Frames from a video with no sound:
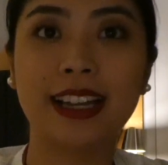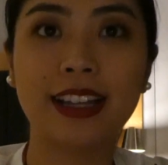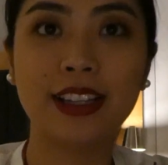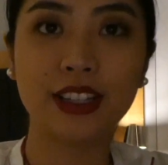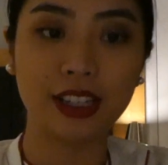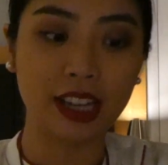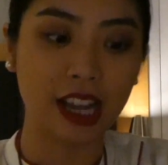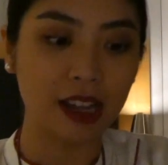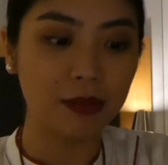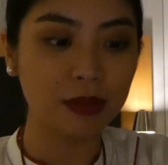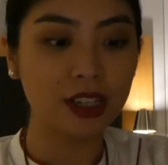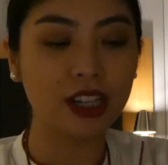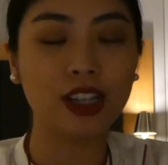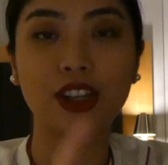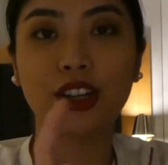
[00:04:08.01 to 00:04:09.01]
So now I'm
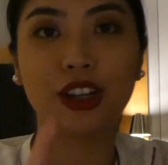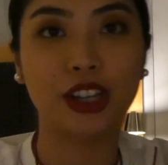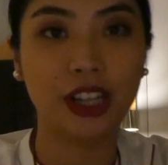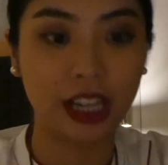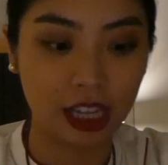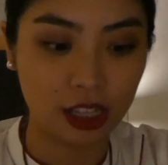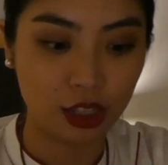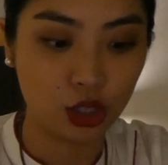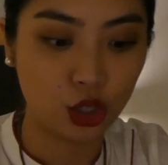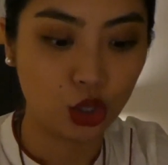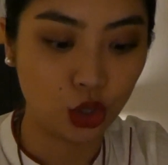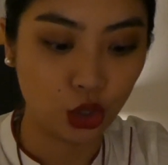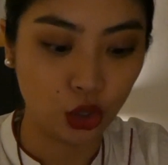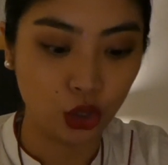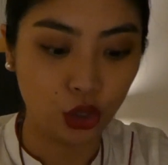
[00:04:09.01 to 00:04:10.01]
going to go
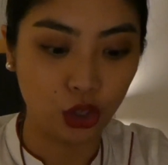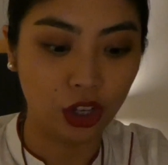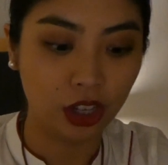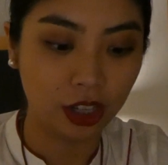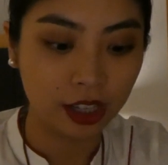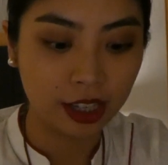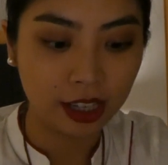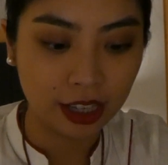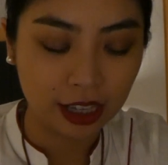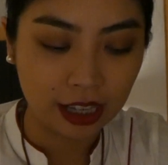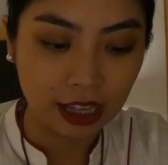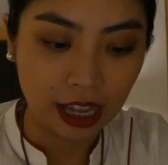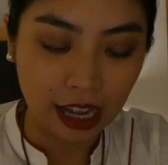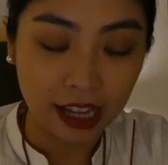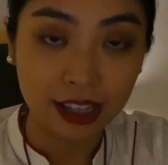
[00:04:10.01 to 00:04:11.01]
into
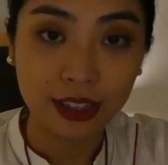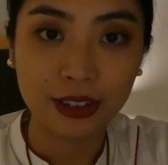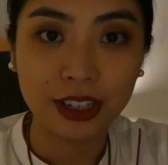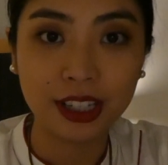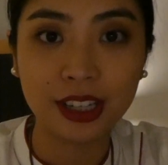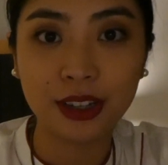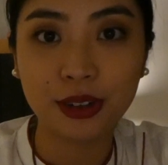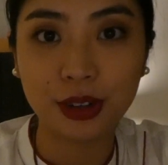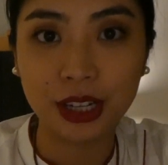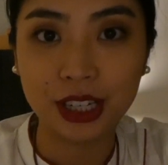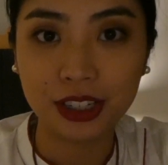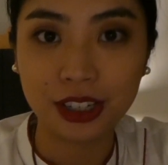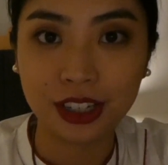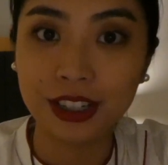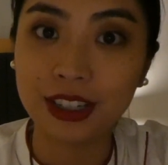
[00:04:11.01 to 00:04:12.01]
answering the
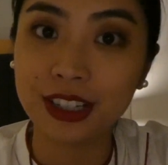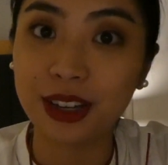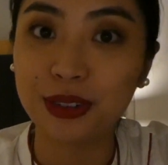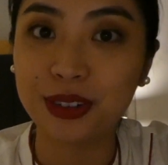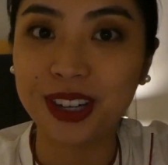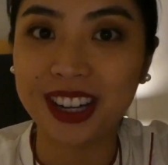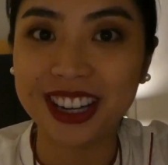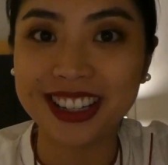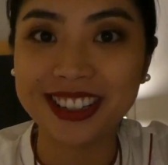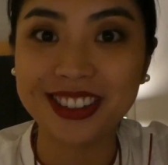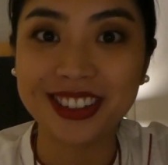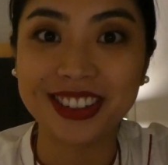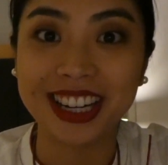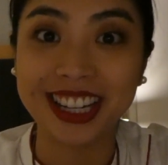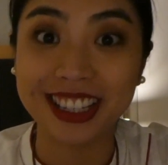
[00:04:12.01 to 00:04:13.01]
questions that were asked
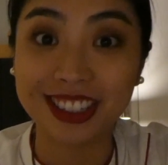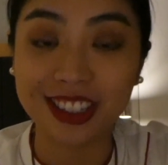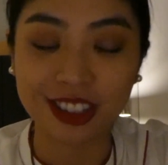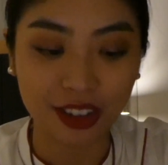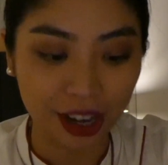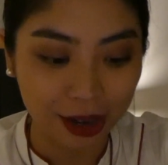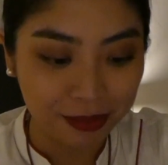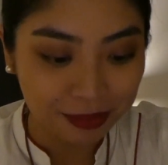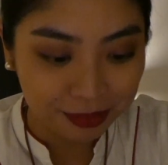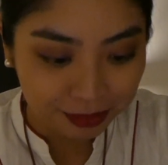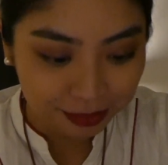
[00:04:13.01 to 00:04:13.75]
on Instagram.